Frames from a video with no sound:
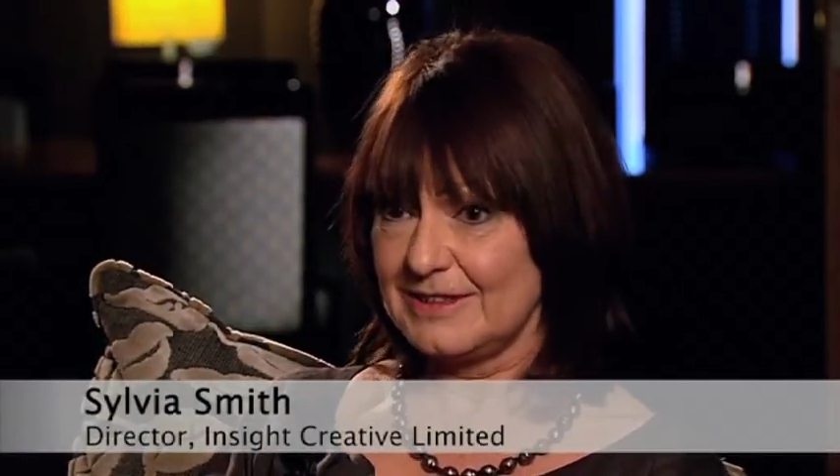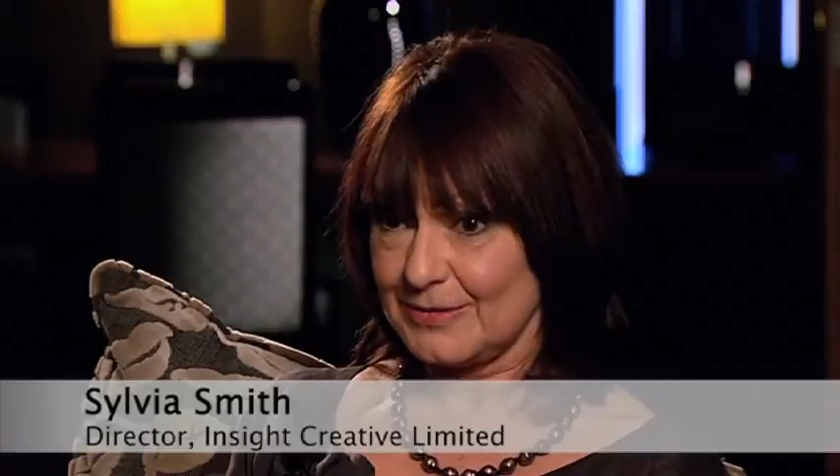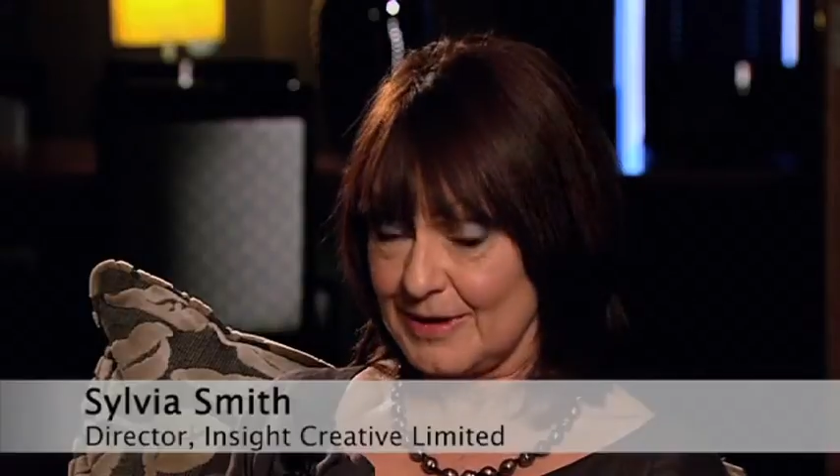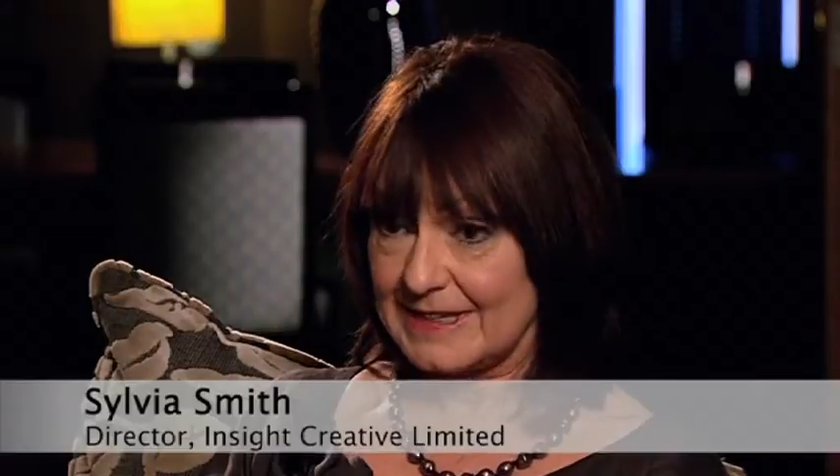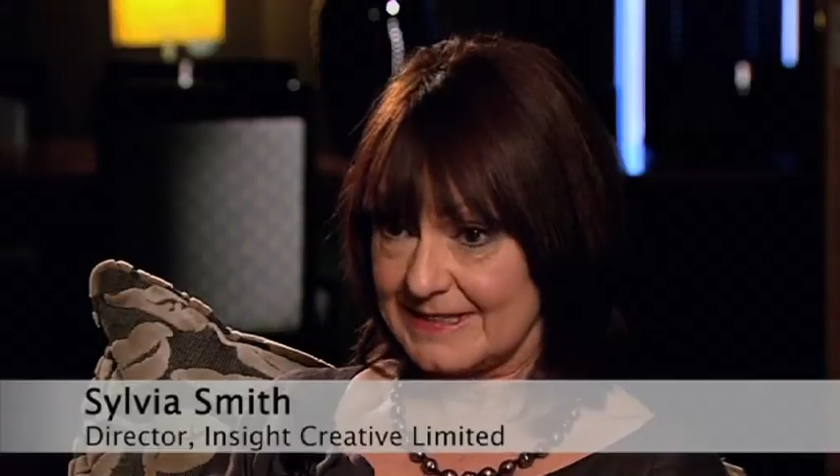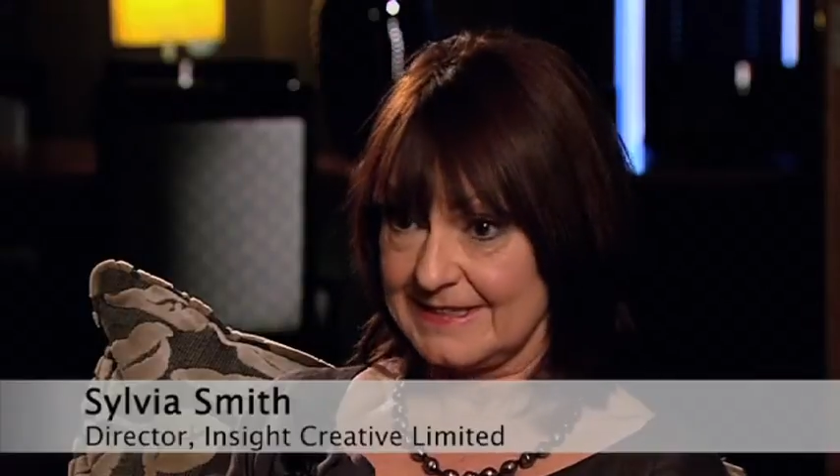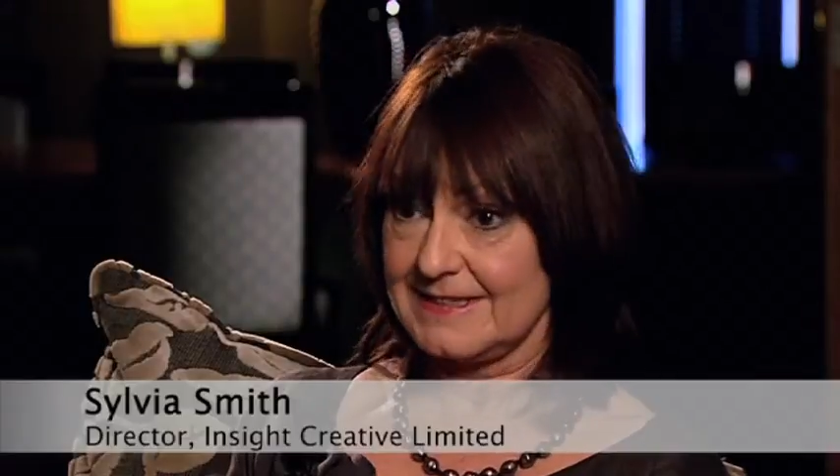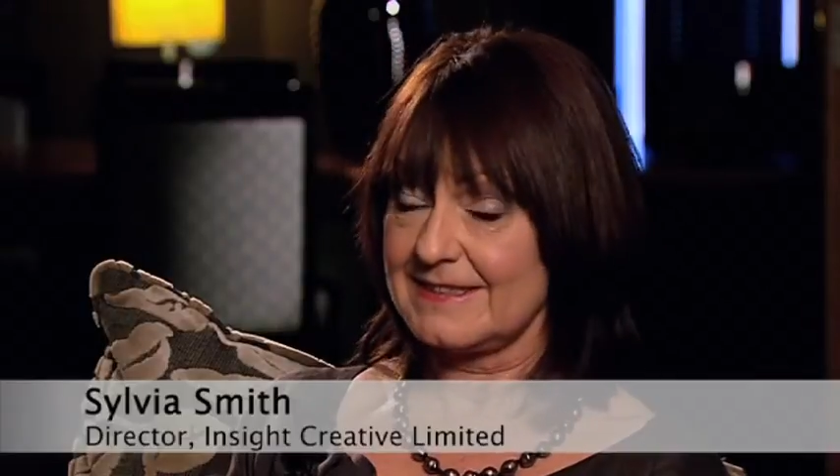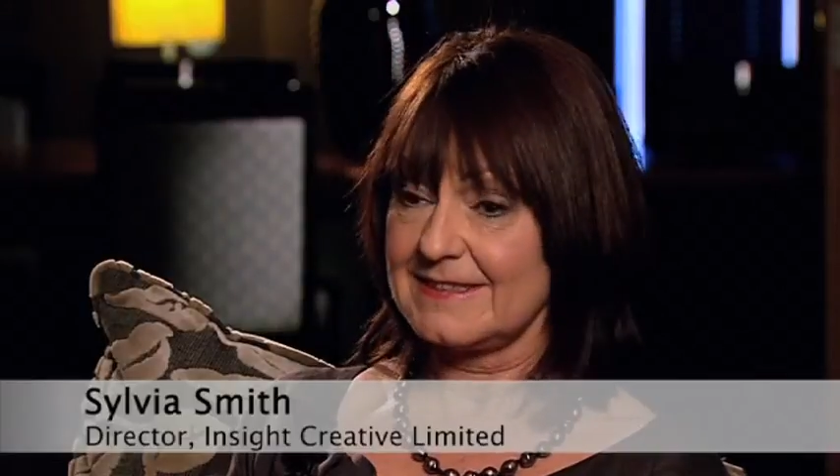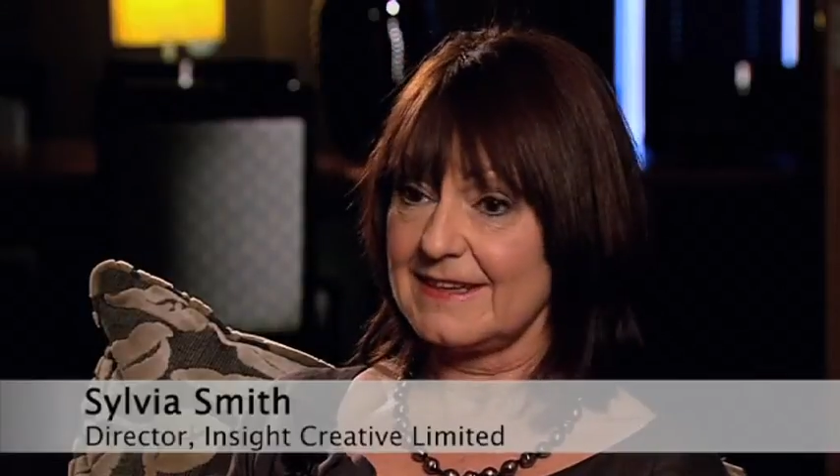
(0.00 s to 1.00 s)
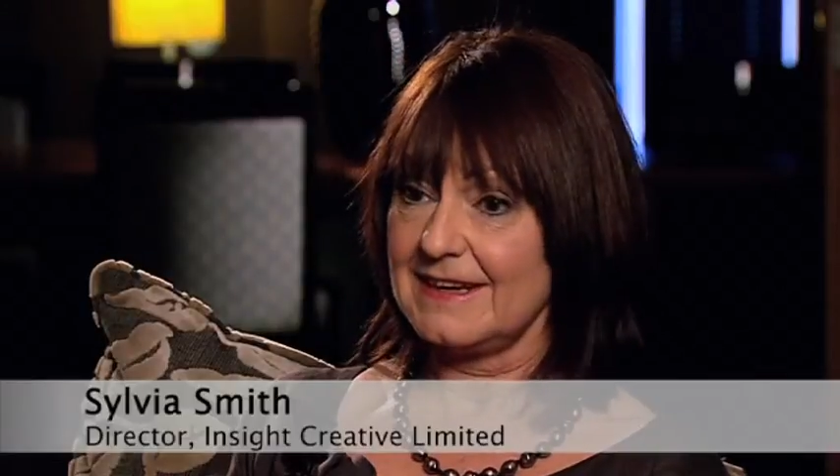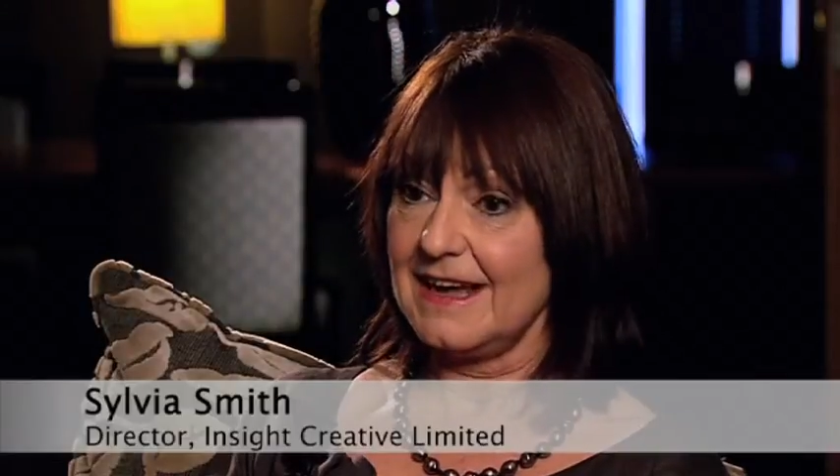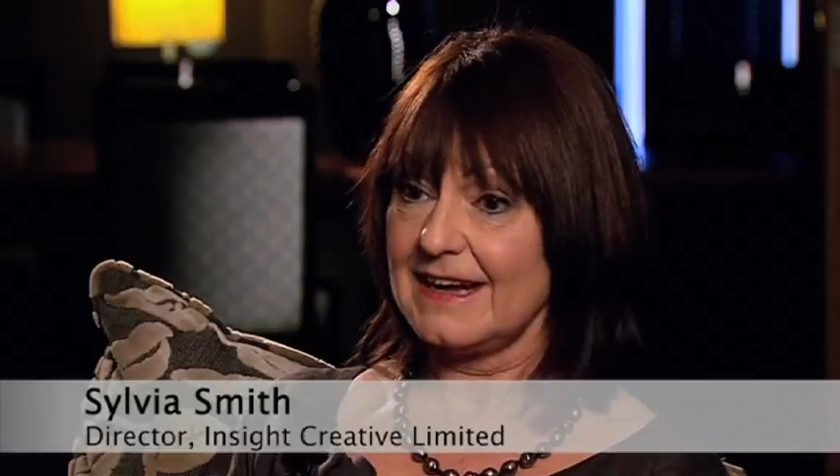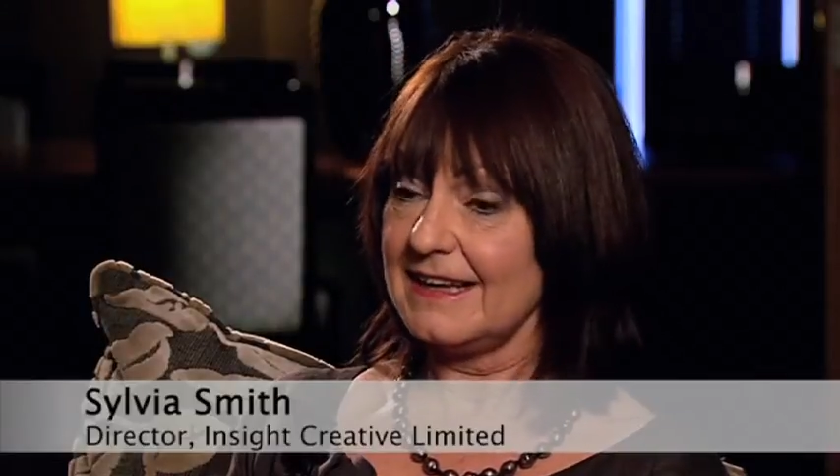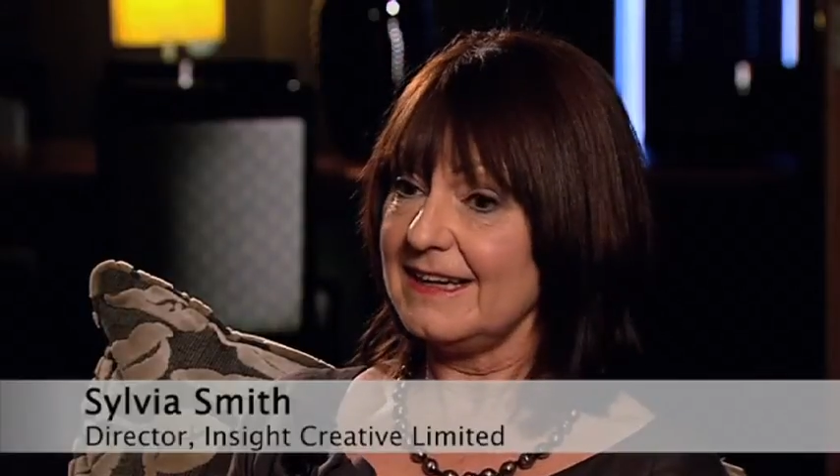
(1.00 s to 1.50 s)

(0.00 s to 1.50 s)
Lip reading: Directors, like